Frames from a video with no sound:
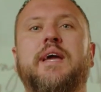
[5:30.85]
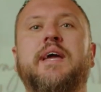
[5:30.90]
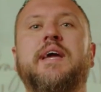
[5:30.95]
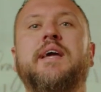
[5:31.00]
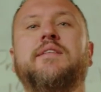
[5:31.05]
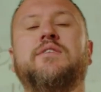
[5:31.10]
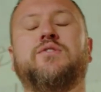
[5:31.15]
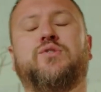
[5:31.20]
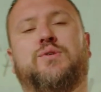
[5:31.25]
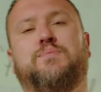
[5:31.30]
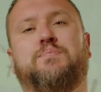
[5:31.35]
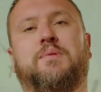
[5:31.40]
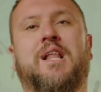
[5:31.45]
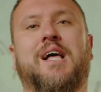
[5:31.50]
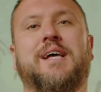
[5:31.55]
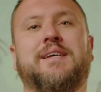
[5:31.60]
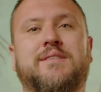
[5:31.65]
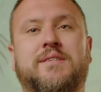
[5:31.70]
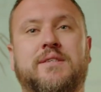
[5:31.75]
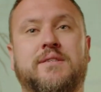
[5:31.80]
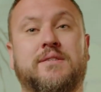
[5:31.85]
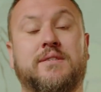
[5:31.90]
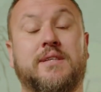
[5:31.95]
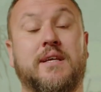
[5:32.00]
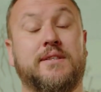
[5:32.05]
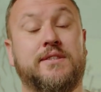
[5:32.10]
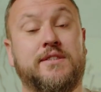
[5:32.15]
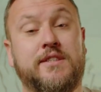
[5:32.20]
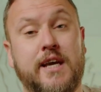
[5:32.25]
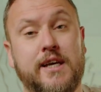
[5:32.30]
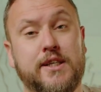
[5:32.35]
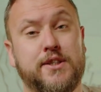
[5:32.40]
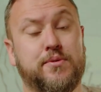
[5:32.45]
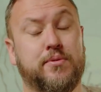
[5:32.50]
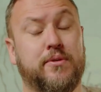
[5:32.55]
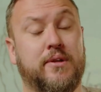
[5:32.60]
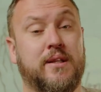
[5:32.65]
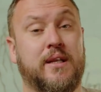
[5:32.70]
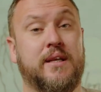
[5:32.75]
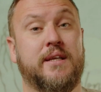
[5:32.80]
into places that
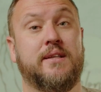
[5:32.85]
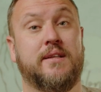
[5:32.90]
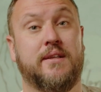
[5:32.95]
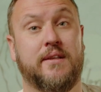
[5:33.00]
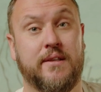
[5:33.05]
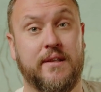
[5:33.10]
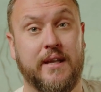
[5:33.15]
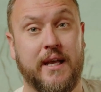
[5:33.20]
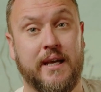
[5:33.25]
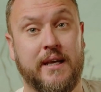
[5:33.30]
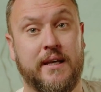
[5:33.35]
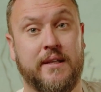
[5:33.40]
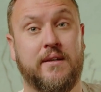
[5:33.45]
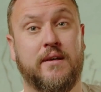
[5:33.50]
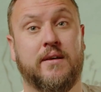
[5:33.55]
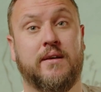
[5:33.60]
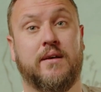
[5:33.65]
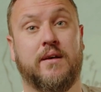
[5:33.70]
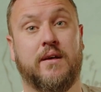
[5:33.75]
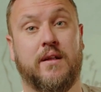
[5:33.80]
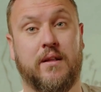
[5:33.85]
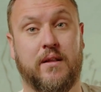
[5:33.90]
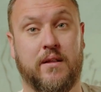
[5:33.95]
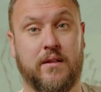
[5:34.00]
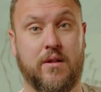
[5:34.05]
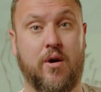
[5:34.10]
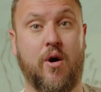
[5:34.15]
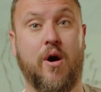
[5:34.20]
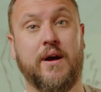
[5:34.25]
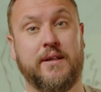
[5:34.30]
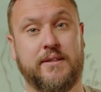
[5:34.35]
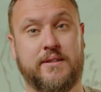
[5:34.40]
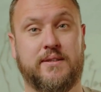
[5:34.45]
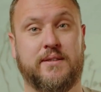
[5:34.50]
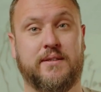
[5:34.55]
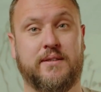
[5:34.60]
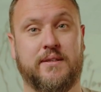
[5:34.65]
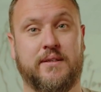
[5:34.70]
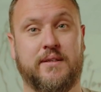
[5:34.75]
desperately need light,